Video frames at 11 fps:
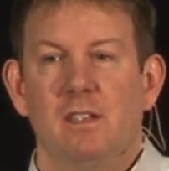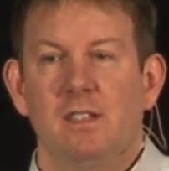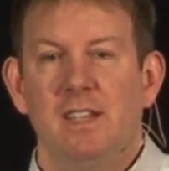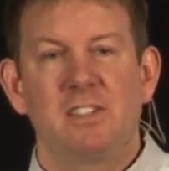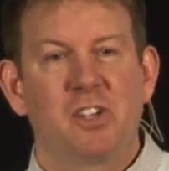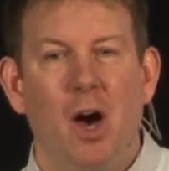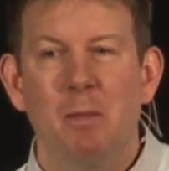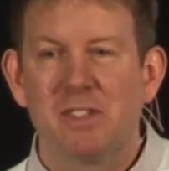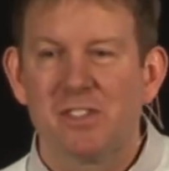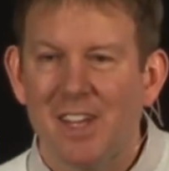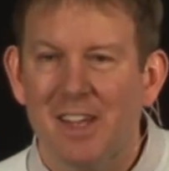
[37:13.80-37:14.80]
that's common
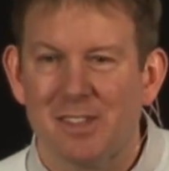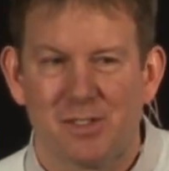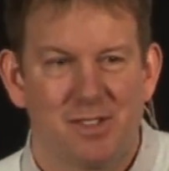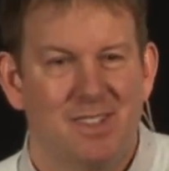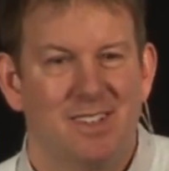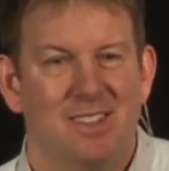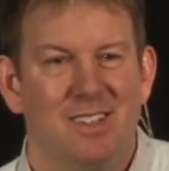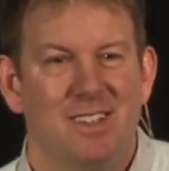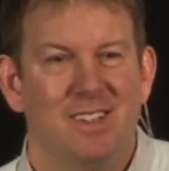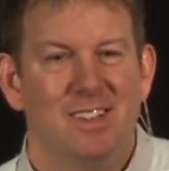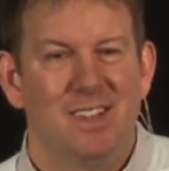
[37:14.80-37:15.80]
sense,
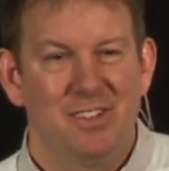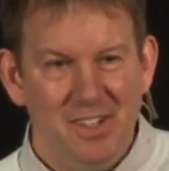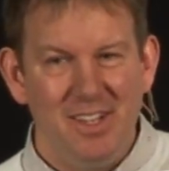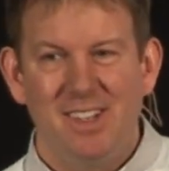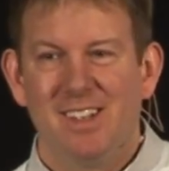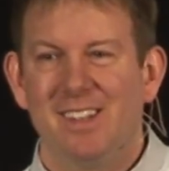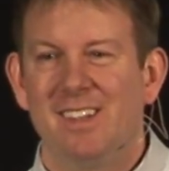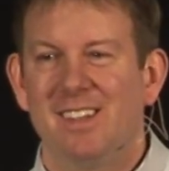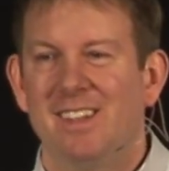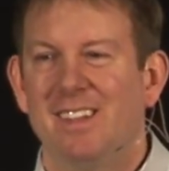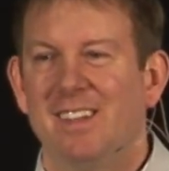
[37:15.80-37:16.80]
isn't it?
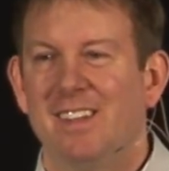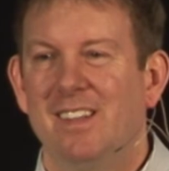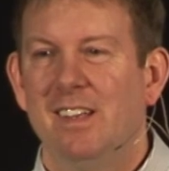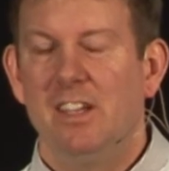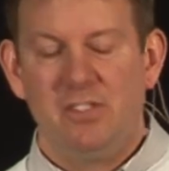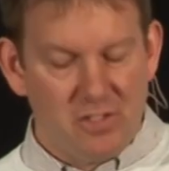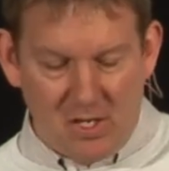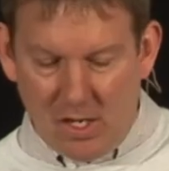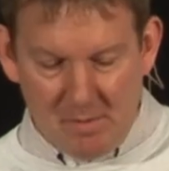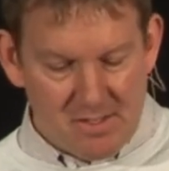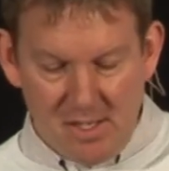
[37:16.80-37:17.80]
It's just
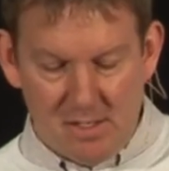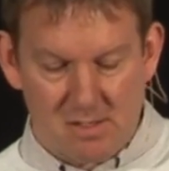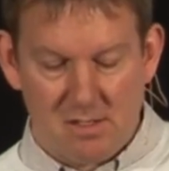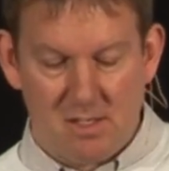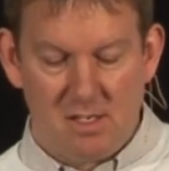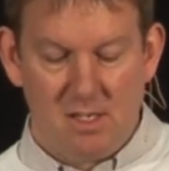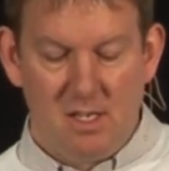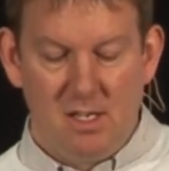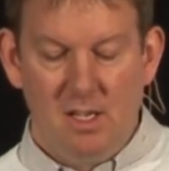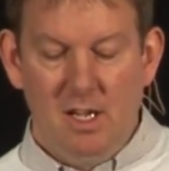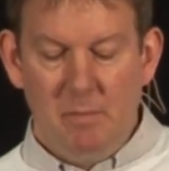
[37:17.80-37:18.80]
common sense.
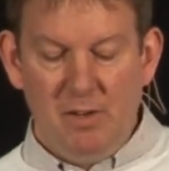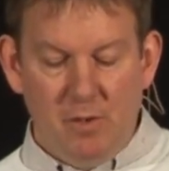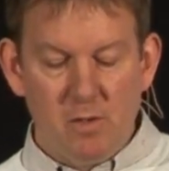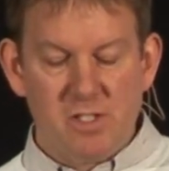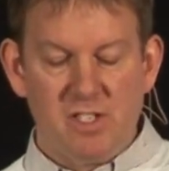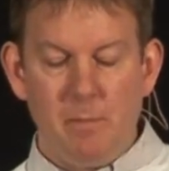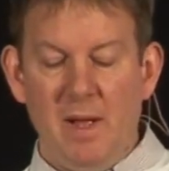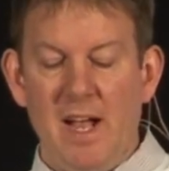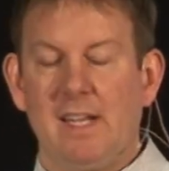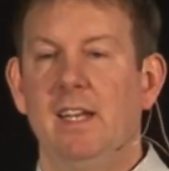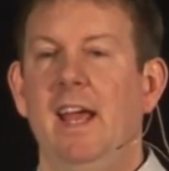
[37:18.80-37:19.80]
I mean, if you sit
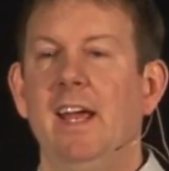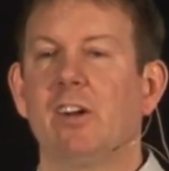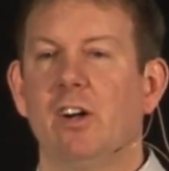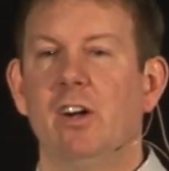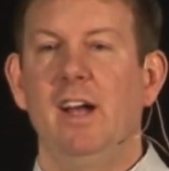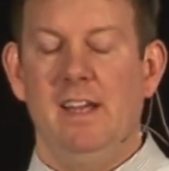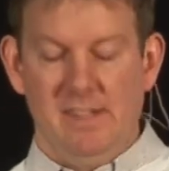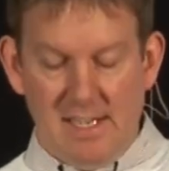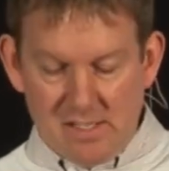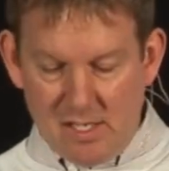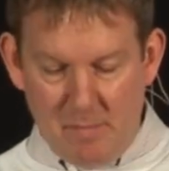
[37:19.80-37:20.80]
back in anger and
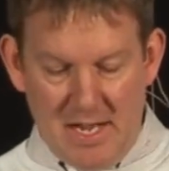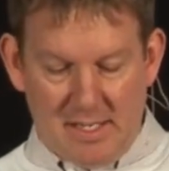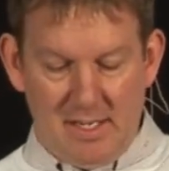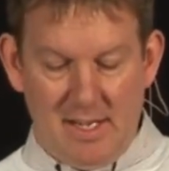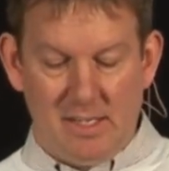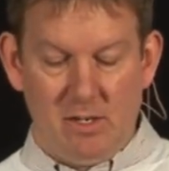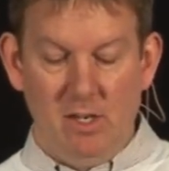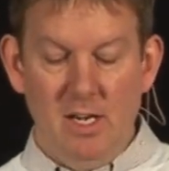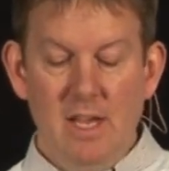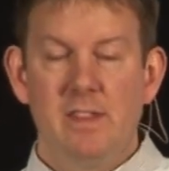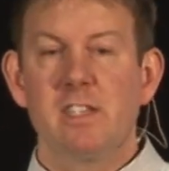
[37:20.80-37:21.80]
they sit back in anger,
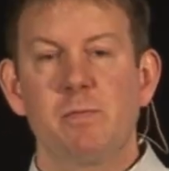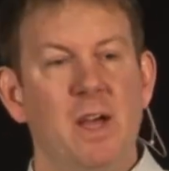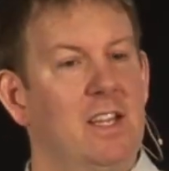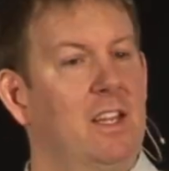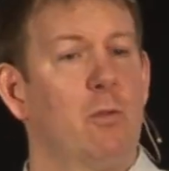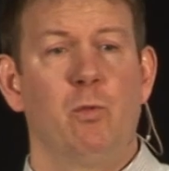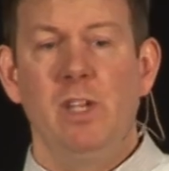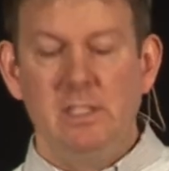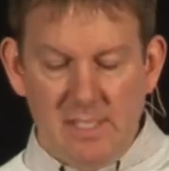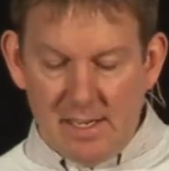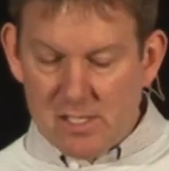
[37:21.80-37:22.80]
this might get
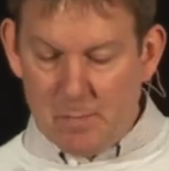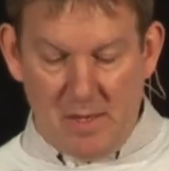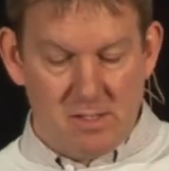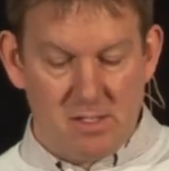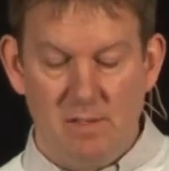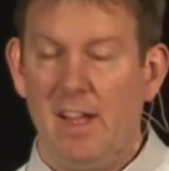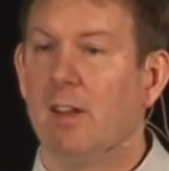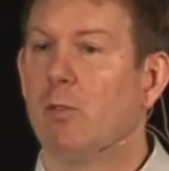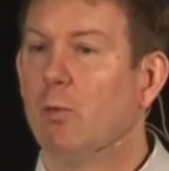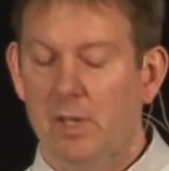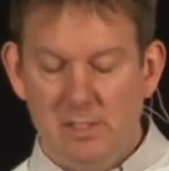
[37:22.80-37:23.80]
really expensive
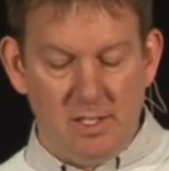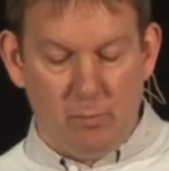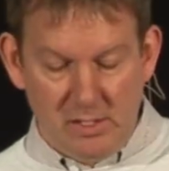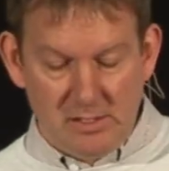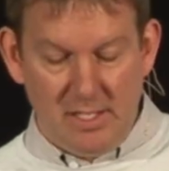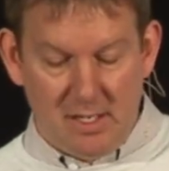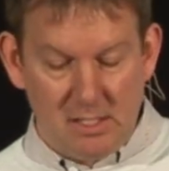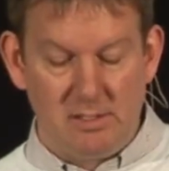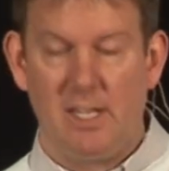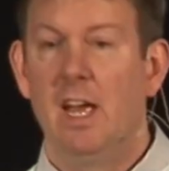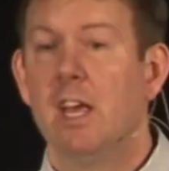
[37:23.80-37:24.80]
and really, really
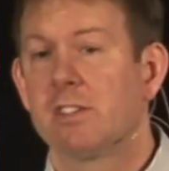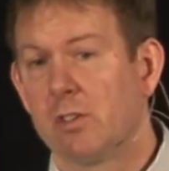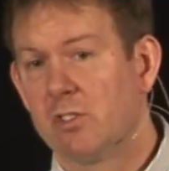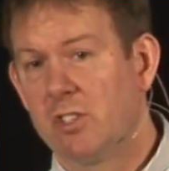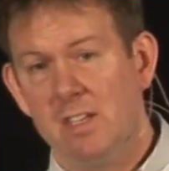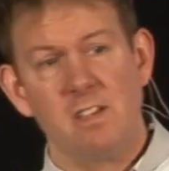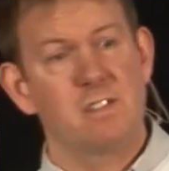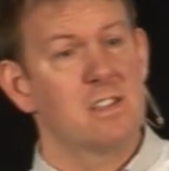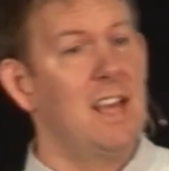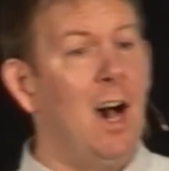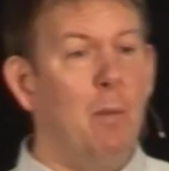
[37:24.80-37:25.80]
ugly. So Jesus
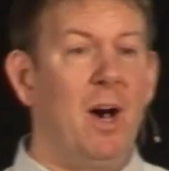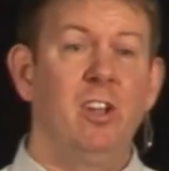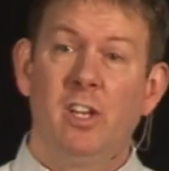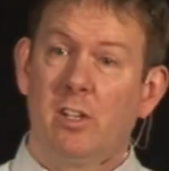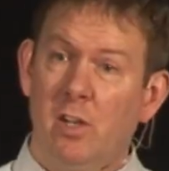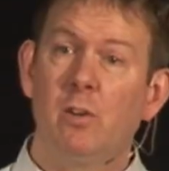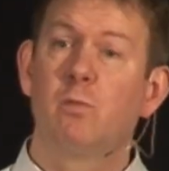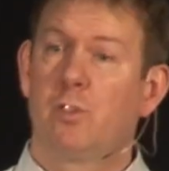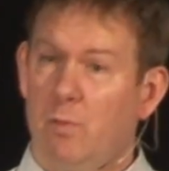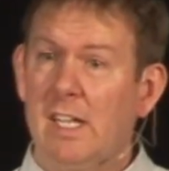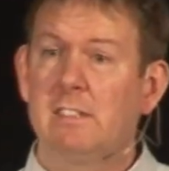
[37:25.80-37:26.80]
says, how about you go
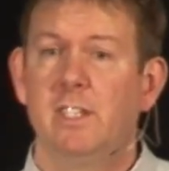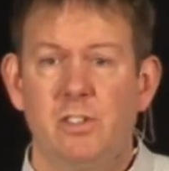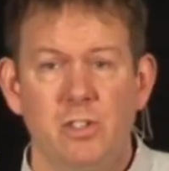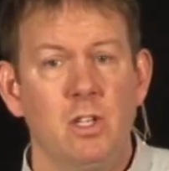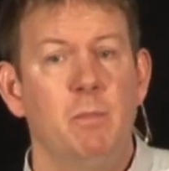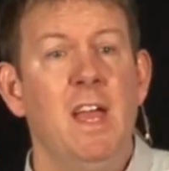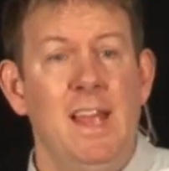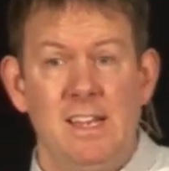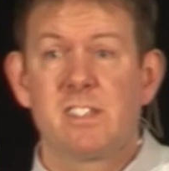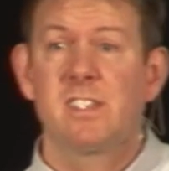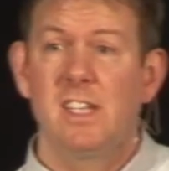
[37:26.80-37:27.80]
directly to them
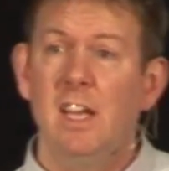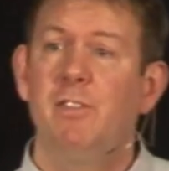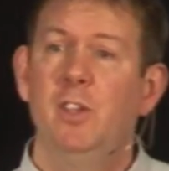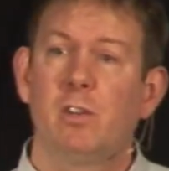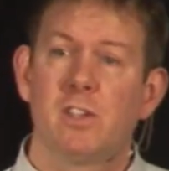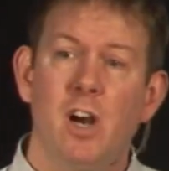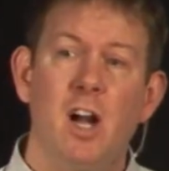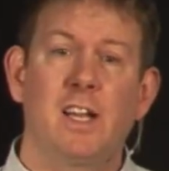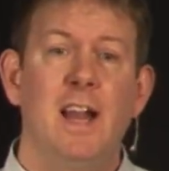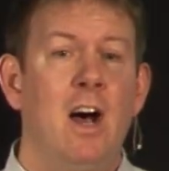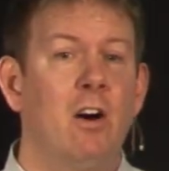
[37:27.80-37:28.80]
and see if you can talk
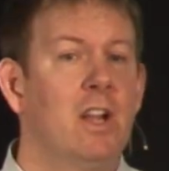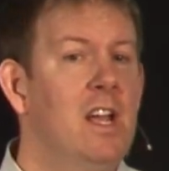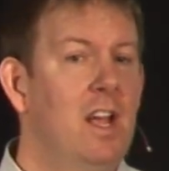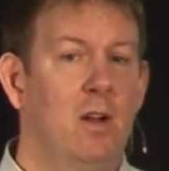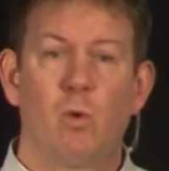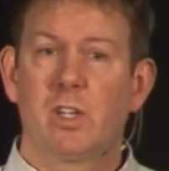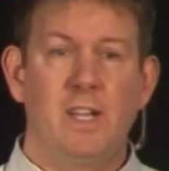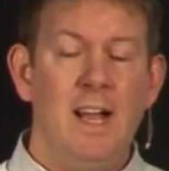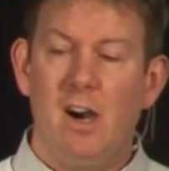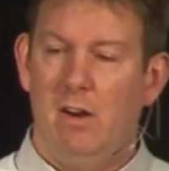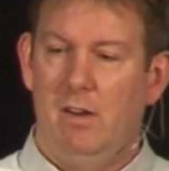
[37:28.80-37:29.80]
it out and work it
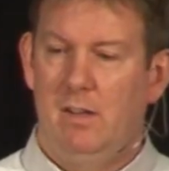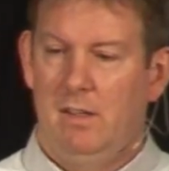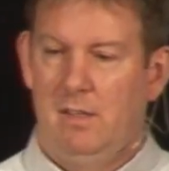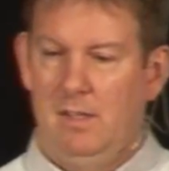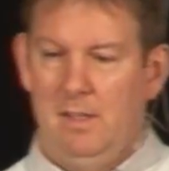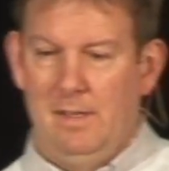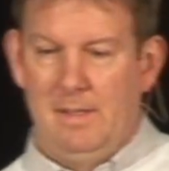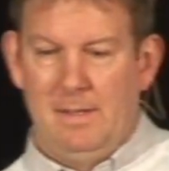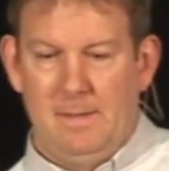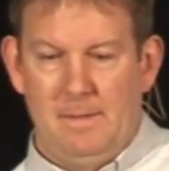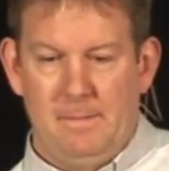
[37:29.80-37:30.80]
out?
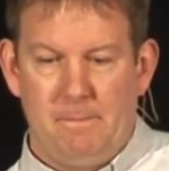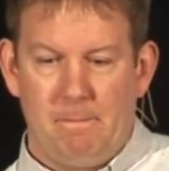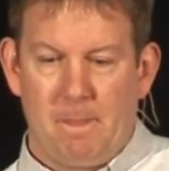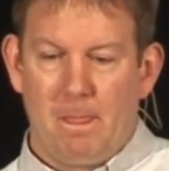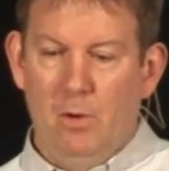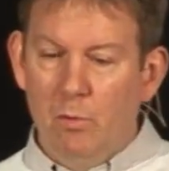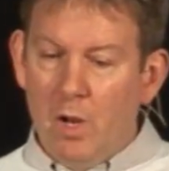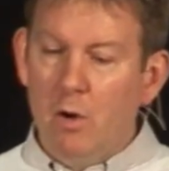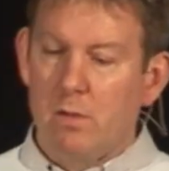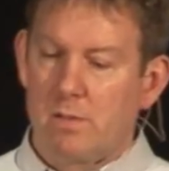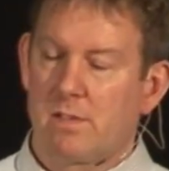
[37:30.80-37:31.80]
Who
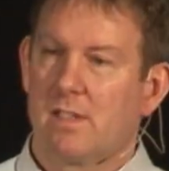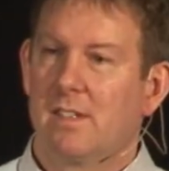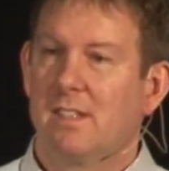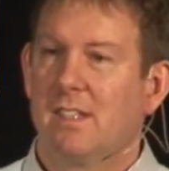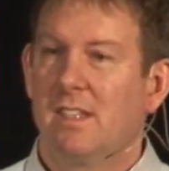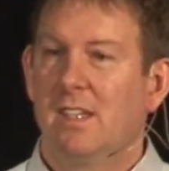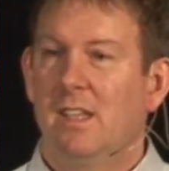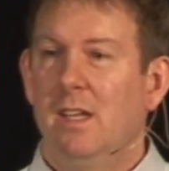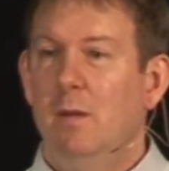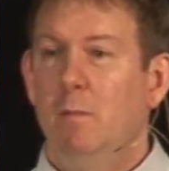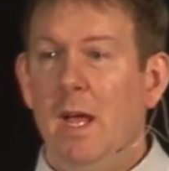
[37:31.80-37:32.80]
knows?
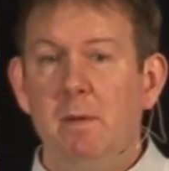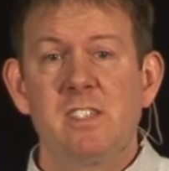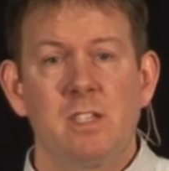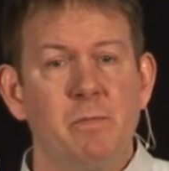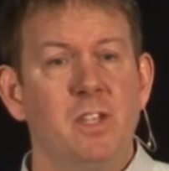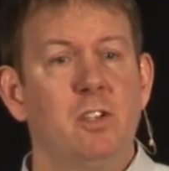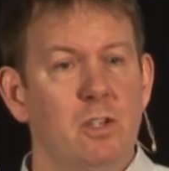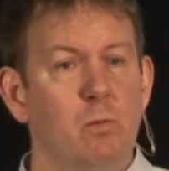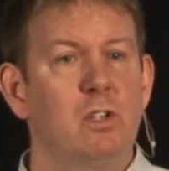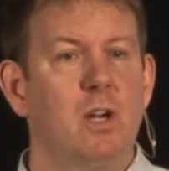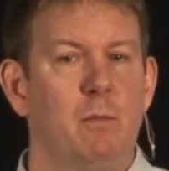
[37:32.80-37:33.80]
Maybe something good
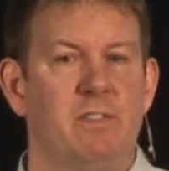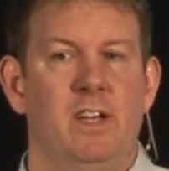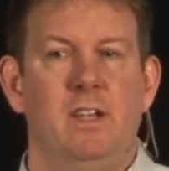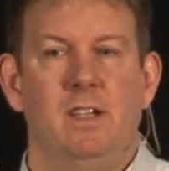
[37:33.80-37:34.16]
will come of it.